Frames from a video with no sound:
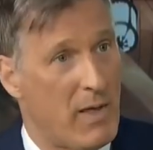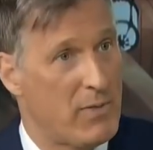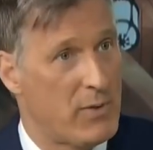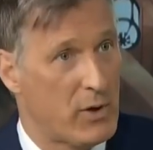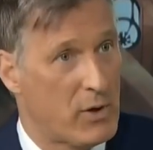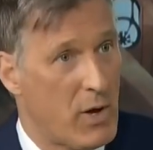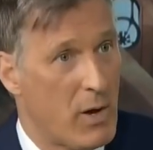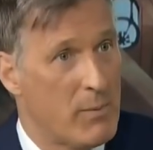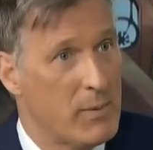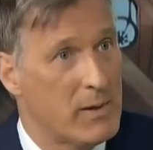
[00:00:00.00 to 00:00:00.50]
at the
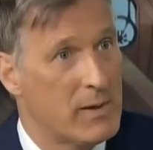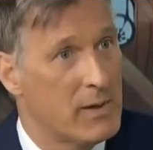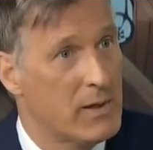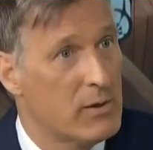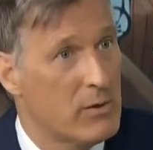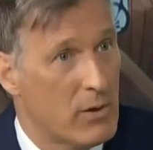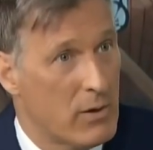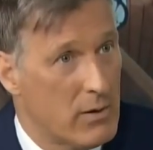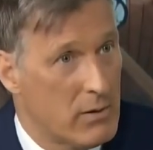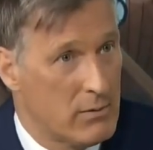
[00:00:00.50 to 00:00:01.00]
committee,
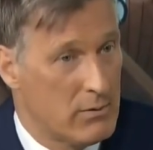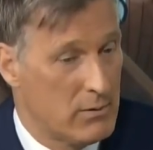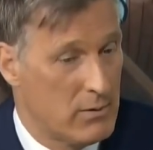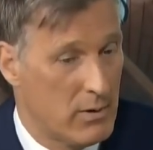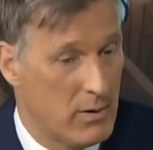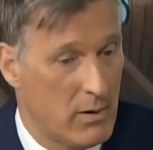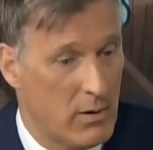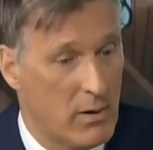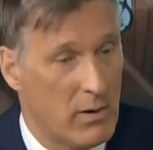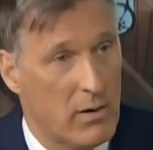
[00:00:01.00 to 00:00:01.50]
the
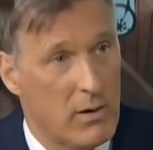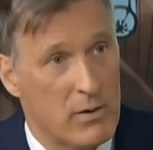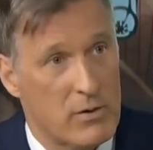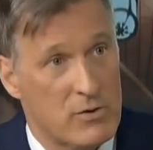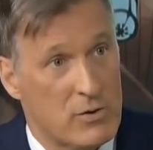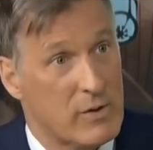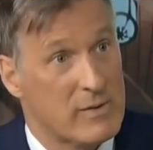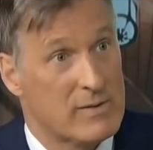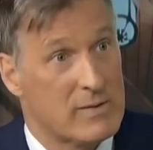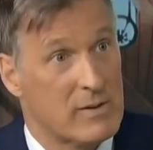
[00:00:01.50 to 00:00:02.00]

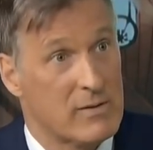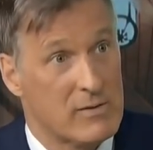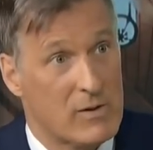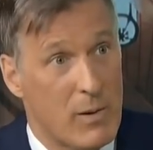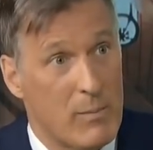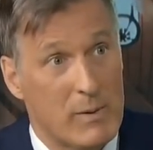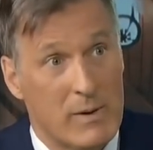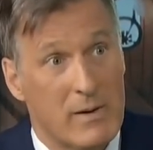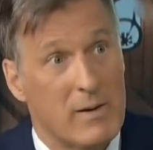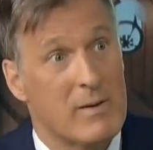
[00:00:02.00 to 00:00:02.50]
justice
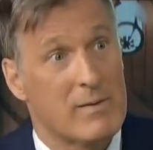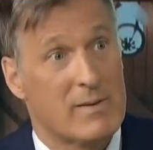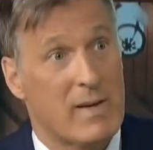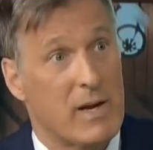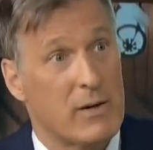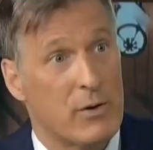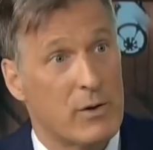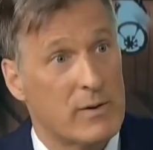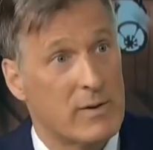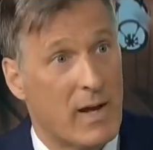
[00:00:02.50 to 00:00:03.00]
committee,
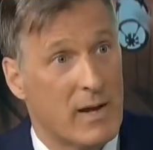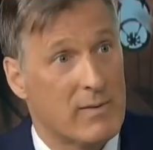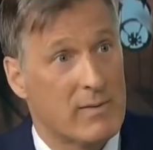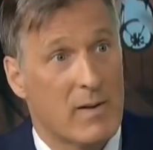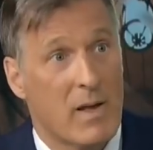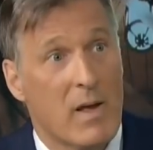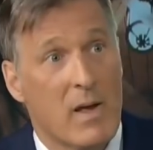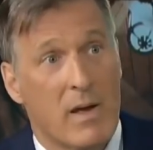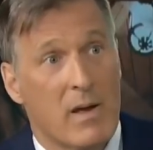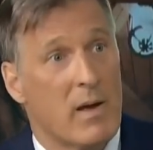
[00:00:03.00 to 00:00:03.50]
decided that
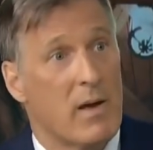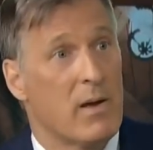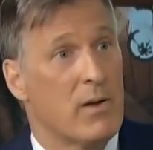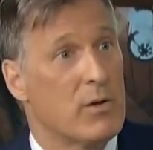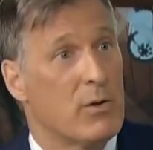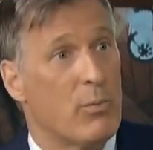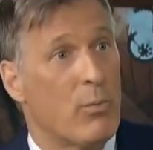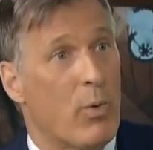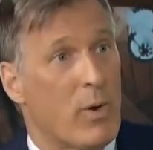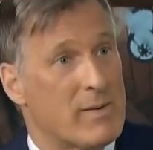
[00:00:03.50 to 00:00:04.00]

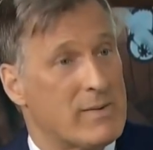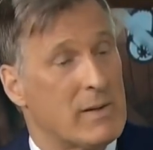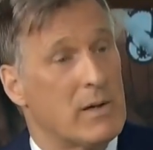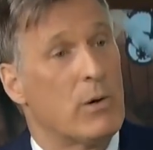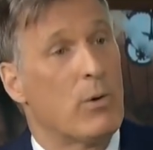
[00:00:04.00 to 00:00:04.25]
you must